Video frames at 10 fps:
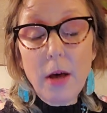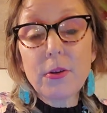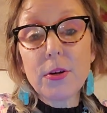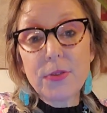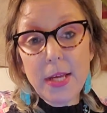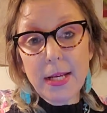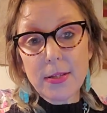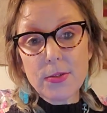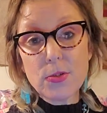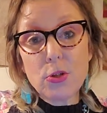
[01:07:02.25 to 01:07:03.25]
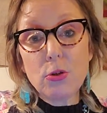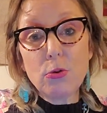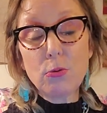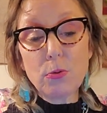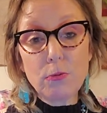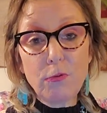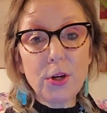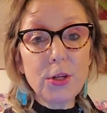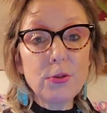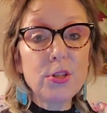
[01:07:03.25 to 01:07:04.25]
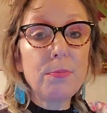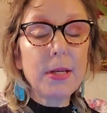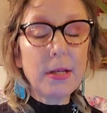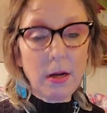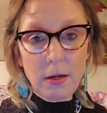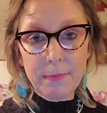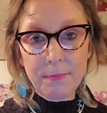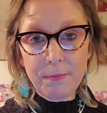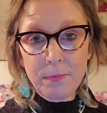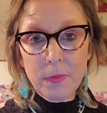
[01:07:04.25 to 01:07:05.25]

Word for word: other things to, for you to become.